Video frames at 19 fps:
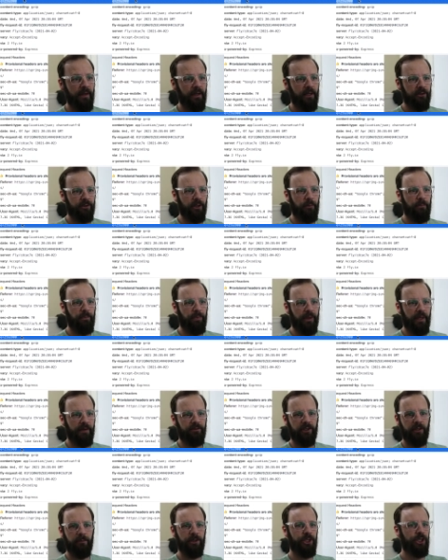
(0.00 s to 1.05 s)
So if
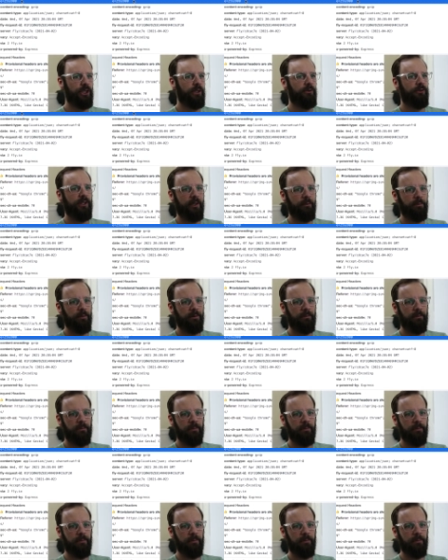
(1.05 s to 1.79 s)
someone shows up